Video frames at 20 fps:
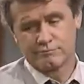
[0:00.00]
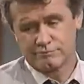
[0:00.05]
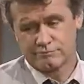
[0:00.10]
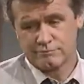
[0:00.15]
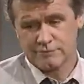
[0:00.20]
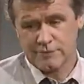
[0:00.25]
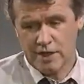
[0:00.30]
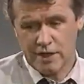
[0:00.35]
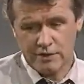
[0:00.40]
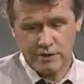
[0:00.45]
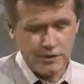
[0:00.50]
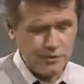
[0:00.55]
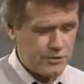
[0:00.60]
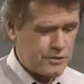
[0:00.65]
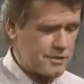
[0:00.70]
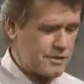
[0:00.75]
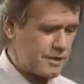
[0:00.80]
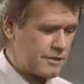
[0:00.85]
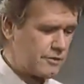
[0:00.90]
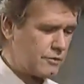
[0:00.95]
Mm.
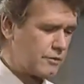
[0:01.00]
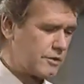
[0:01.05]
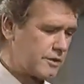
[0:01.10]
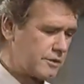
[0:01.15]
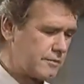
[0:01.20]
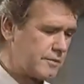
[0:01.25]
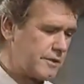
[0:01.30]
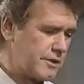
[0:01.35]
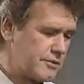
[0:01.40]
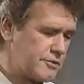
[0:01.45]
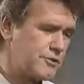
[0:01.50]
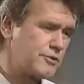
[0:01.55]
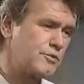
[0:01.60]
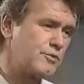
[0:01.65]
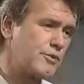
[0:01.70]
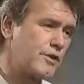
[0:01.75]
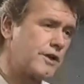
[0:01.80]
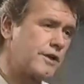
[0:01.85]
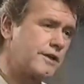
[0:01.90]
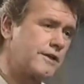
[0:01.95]
I thought you said you
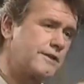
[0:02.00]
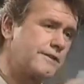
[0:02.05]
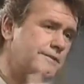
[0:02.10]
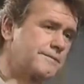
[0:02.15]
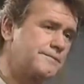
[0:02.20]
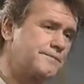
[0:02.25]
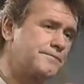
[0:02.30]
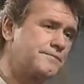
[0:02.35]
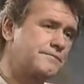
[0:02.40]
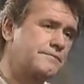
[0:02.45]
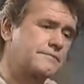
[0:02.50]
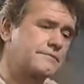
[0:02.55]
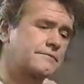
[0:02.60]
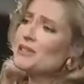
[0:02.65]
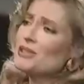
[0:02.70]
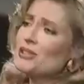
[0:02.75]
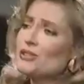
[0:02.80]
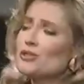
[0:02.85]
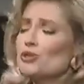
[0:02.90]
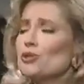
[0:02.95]
wanted to be a June bride.
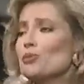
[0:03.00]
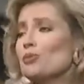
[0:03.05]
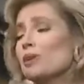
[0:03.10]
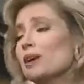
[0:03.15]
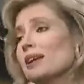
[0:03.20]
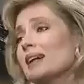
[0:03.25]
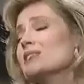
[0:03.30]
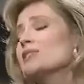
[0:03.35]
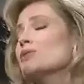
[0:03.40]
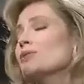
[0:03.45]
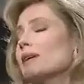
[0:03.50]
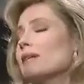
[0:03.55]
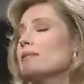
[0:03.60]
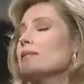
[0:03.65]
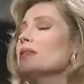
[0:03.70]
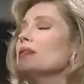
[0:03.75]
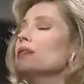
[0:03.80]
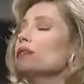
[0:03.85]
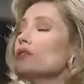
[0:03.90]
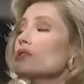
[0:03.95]
do want to be a June
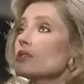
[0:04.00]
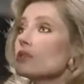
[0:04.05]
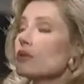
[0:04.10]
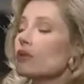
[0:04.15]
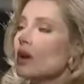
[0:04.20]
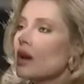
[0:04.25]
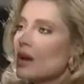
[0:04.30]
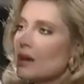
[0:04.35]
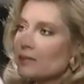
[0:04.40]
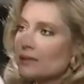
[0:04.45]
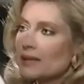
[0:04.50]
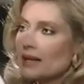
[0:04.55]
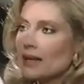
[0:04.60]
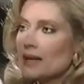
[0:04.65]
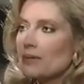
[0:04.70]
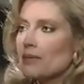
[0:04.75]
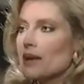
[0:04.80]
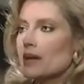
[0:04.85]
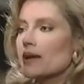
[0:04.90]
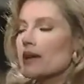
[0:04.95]
bride. I do. Everything is just so
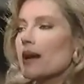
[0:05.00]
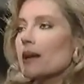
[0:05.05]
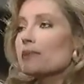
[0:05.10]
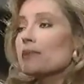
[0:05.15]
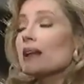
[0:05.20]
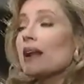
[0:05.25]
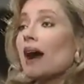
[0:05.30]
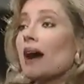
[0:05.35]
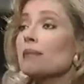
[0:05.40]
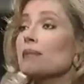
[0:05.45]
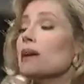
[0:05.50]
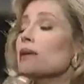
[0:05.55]
complicated right now.